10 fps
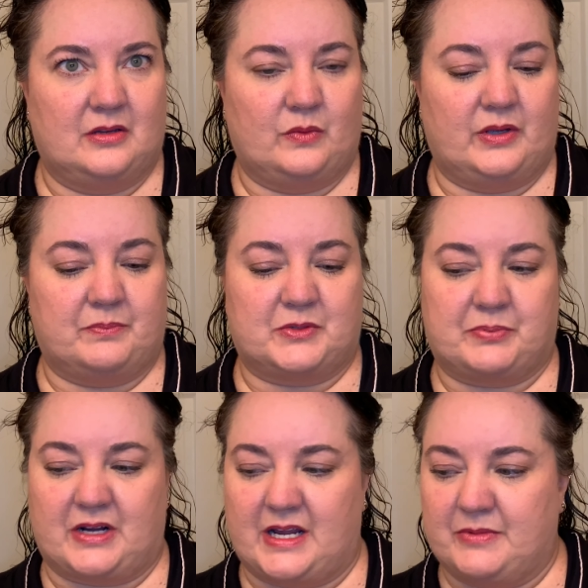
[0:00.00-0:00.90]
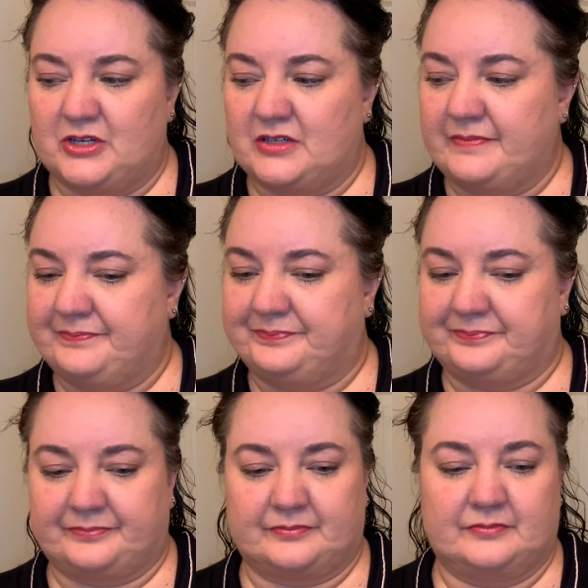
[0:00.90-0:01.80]
whipped primer,
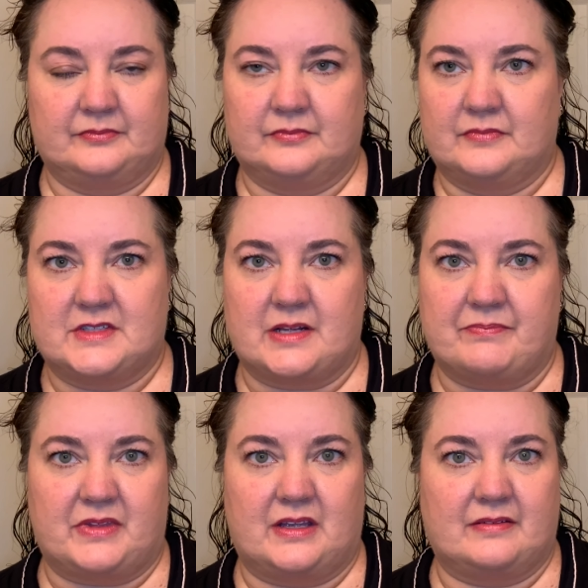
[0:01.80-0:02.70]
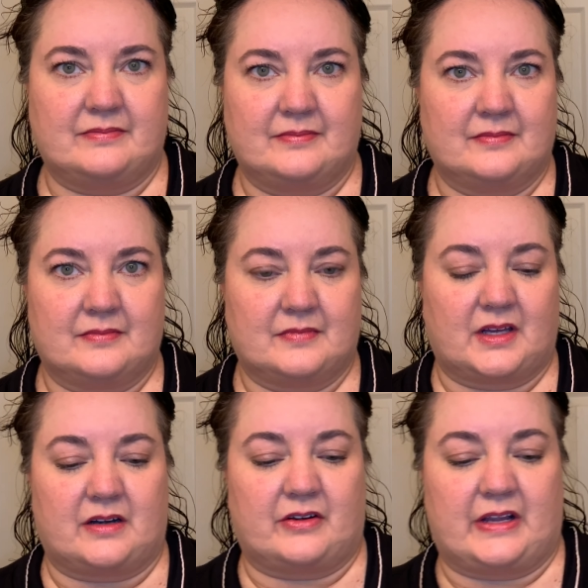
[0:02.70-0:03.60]
something, I
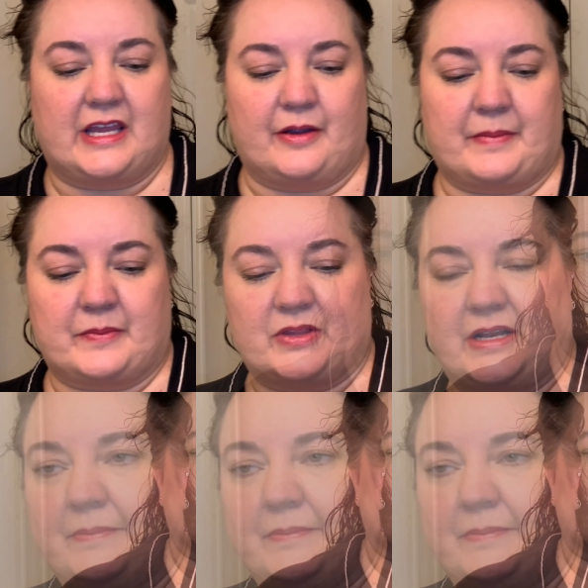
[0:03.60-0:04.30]
don't know, I can't remember the name.